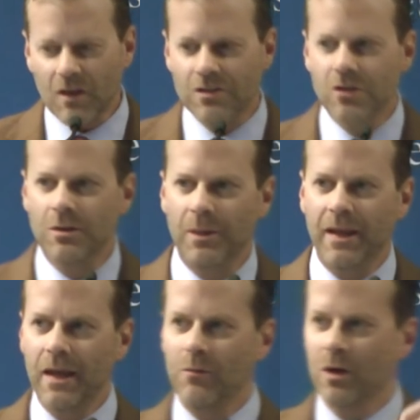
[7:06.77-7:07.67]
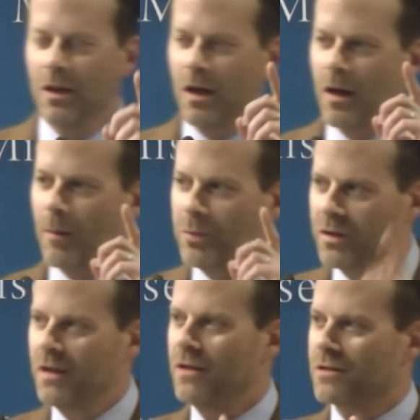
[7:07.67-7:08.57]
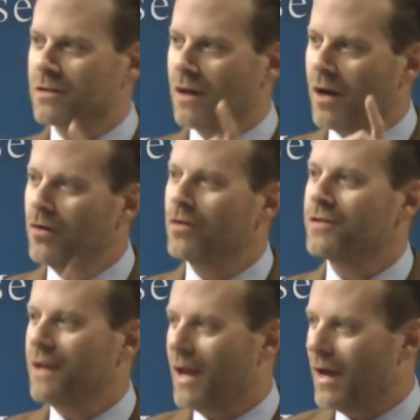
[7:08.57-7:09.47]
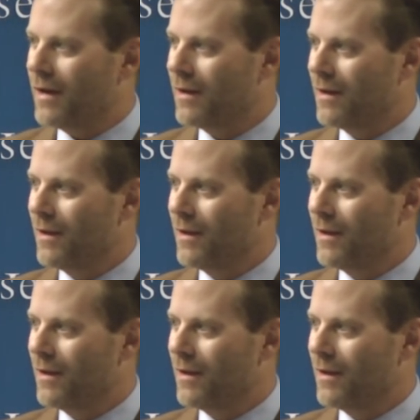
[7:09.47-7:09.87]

So, to begin with, please understand